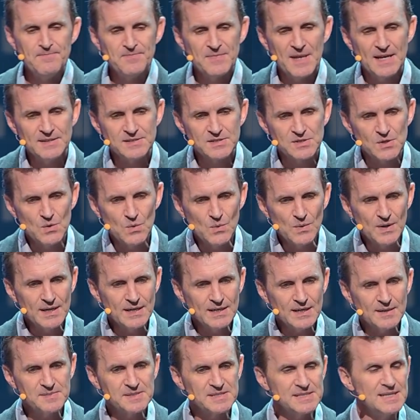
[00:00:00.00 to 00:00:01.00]
And so what we
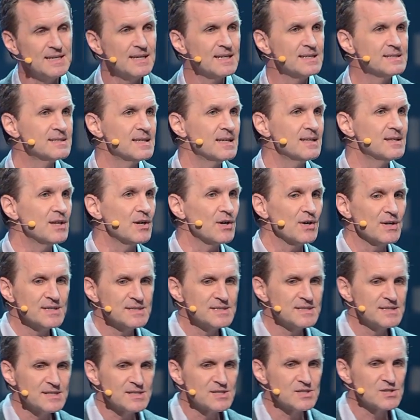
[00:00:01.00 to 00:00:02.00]
end up seeing is that there
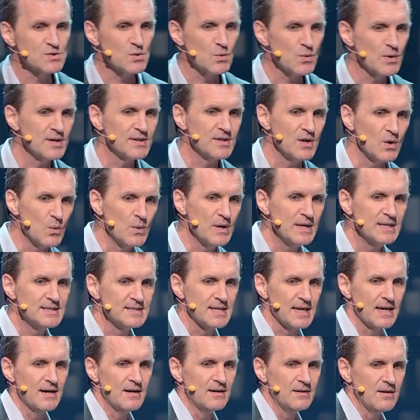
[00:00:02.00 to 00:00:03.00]
is this story that we
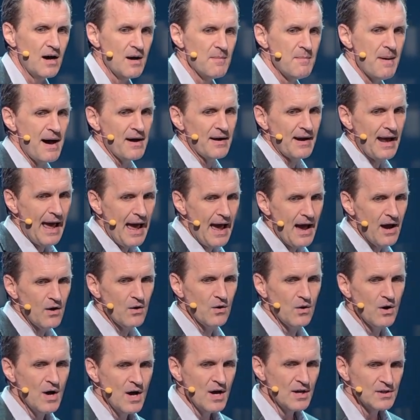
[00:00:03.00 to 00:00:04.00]
tell about
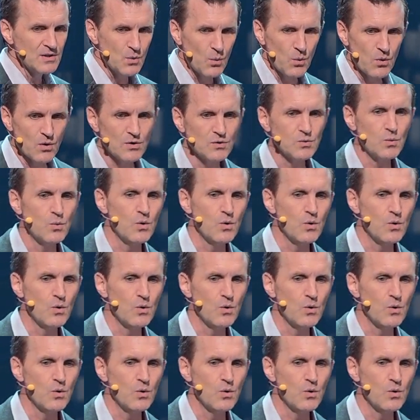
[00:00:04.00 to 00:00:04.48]
how the world